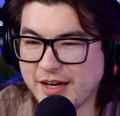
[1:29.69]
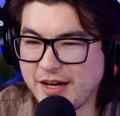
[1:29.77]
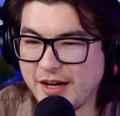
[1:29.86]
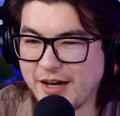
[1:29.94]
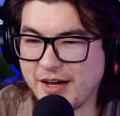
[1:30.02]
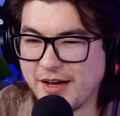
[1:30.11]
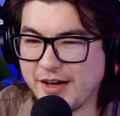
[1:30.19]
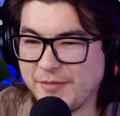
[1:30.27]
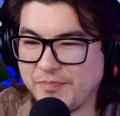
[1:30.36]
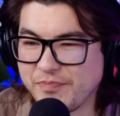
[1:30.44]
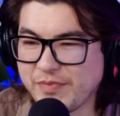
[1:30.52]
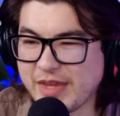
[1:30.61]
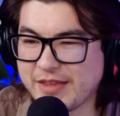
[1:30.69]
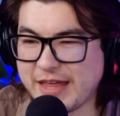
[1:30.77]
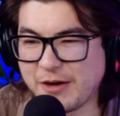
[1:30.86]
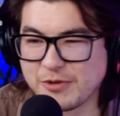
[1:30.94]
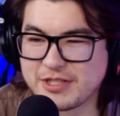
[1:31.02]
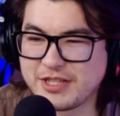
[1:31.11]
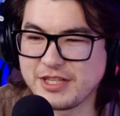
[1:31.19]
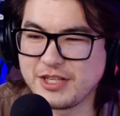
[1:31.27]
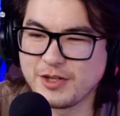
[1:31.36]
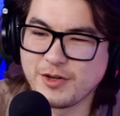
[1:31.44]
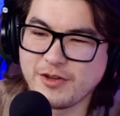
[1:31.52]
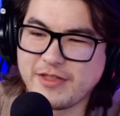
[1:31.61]
That was the
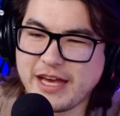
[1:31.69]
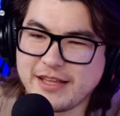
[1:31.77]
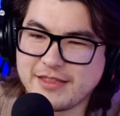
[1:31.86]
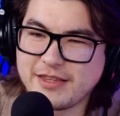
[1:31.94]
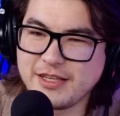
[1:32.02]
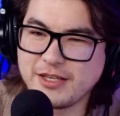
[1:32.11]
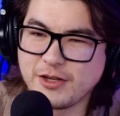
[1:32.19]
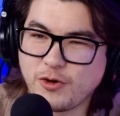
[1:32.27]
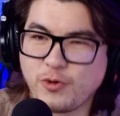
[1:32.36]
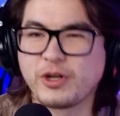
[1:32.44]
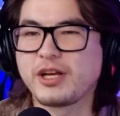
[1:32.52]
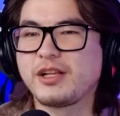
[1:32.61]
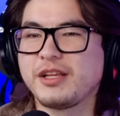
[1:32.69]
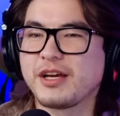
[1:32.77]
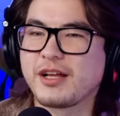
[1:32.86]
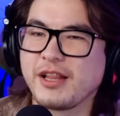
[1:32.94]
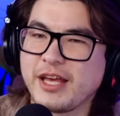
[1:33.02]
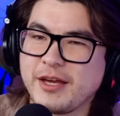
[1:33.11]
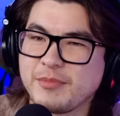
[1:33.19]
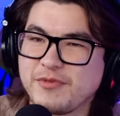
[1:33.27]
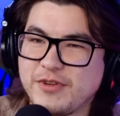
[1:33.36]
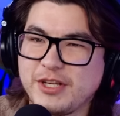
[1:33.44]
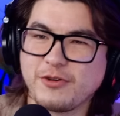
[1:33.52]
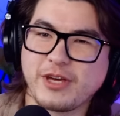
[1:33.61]
year that the critically acclaimed
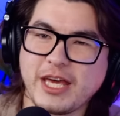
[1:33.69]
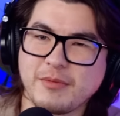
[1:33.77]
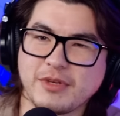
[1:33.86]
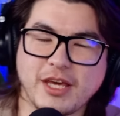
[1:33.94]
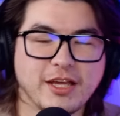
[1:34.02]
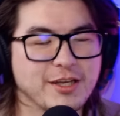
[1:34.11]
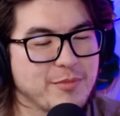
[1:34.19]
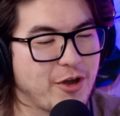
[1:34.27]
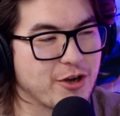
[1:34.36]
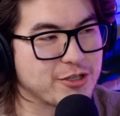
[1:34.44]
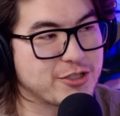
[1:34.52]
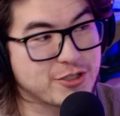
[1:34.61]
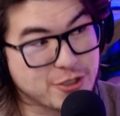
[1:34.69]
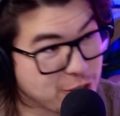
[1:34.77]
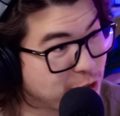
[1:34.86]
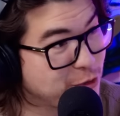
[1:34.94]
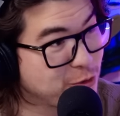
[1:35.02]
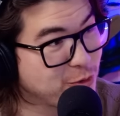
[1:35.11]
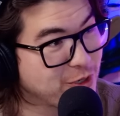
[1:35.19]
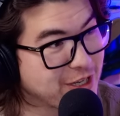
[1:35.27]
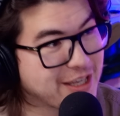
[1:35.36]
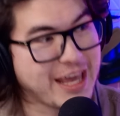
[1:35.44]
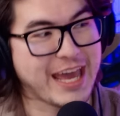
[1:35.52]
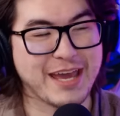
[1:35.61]
video game Kingdom Hearts 2
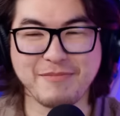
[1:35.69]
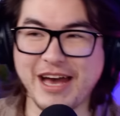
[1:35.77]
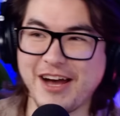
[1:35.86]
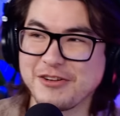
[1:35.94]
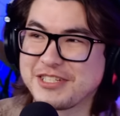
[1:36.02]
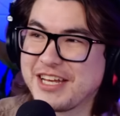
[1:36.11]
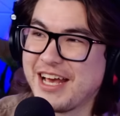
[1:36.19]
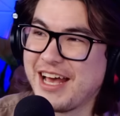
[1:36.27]
came out.